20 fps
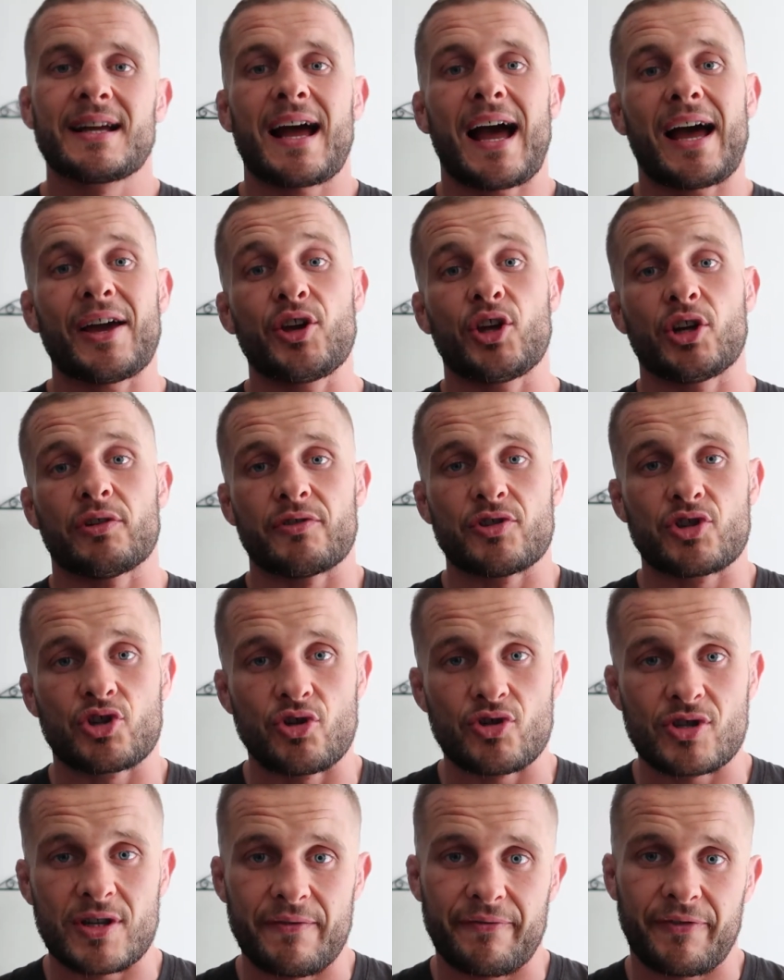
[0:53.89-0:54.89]
how you're going to
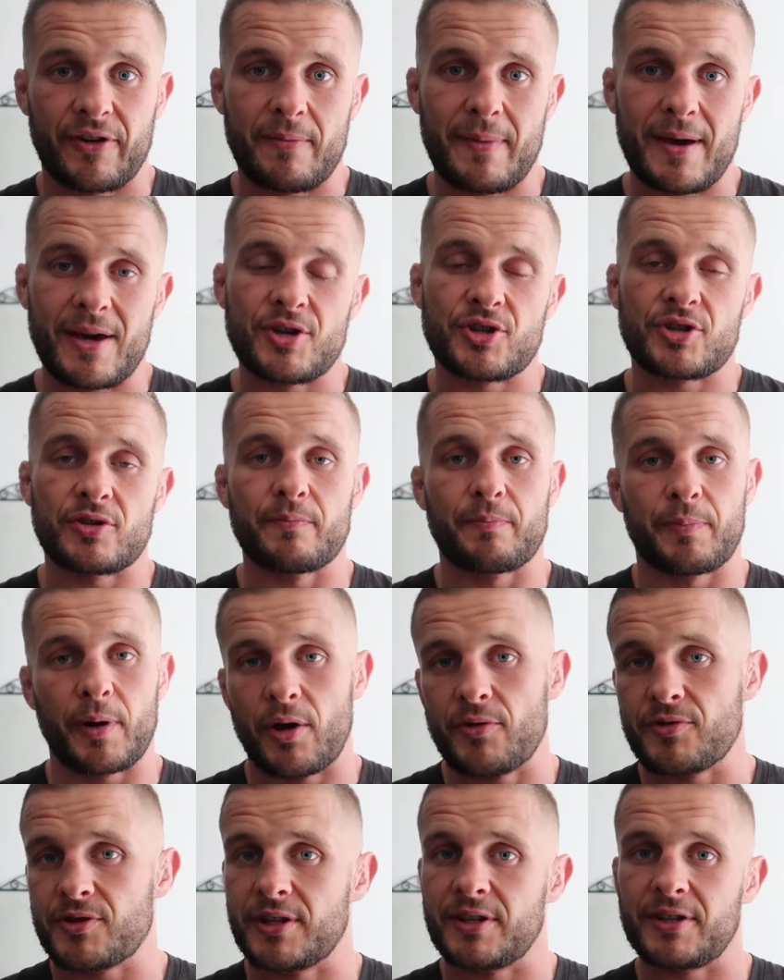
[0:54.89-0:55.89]
reduce inflammation,
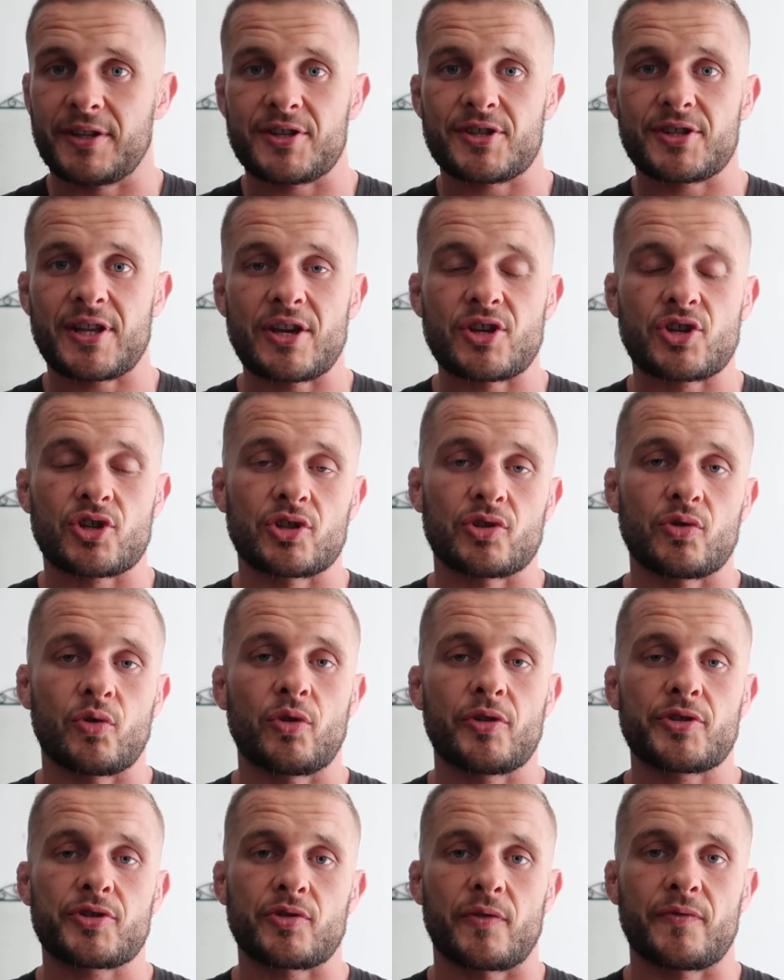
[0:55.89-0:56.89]
bloating, distension,
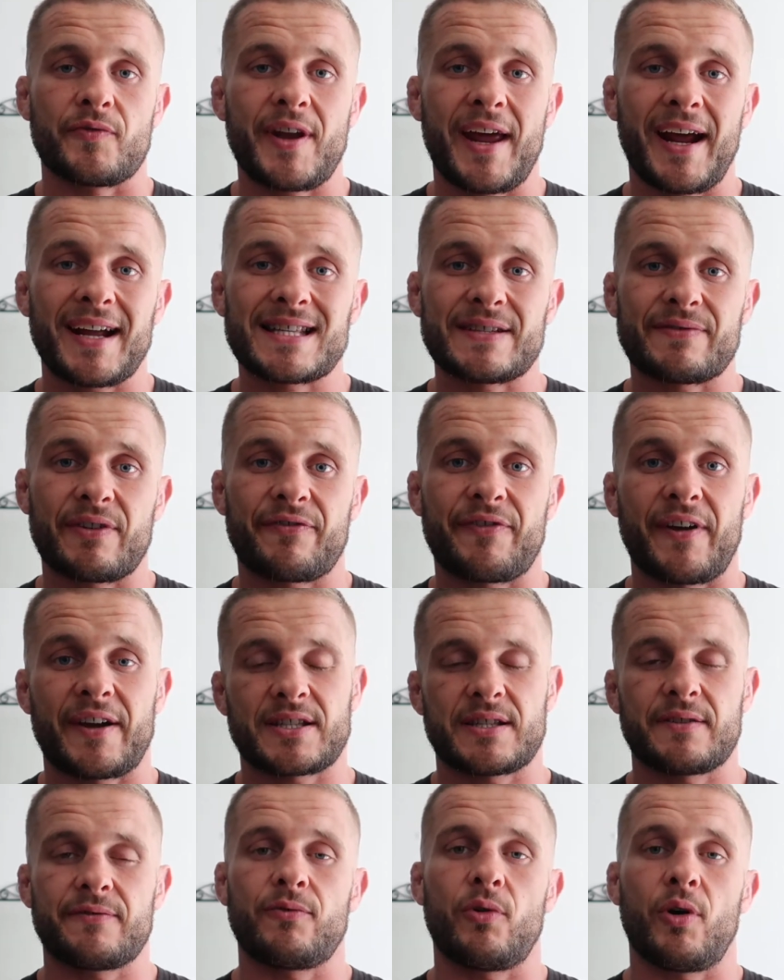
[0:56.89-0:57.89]
all the sort of negative
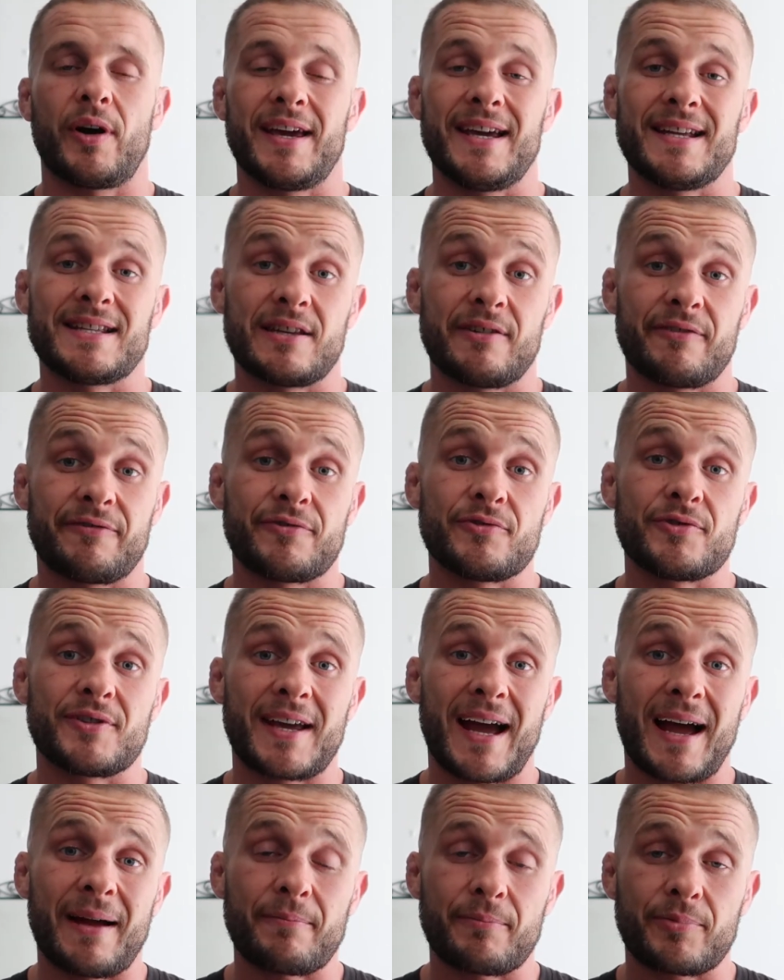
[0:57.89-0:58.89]
effects of what eating food
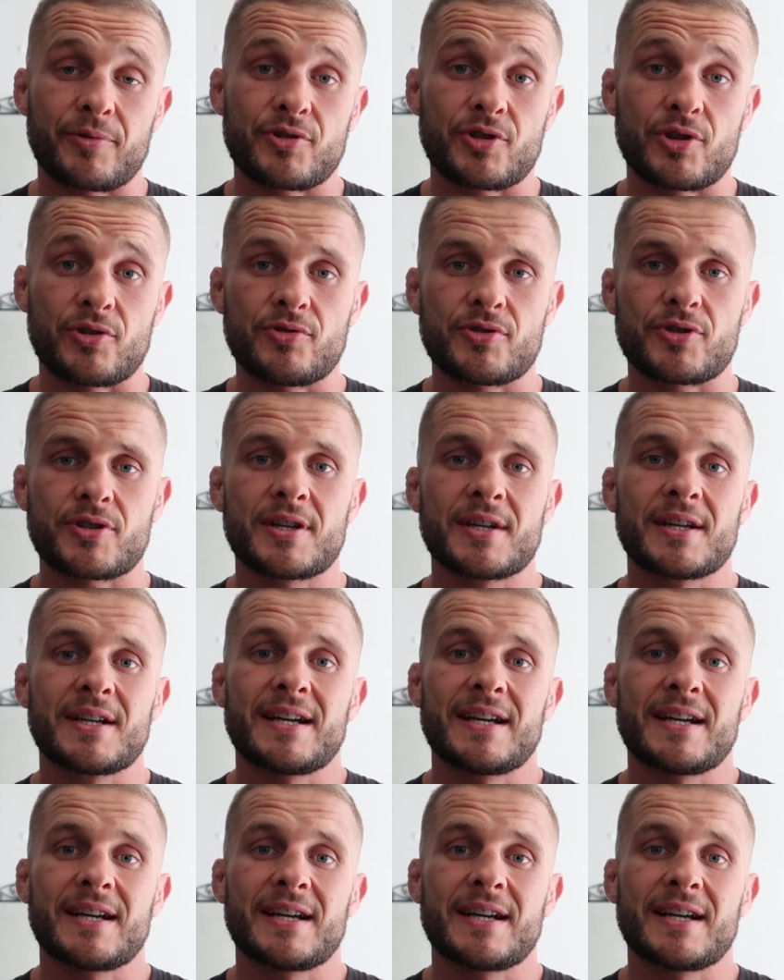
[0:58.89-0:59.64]
can produce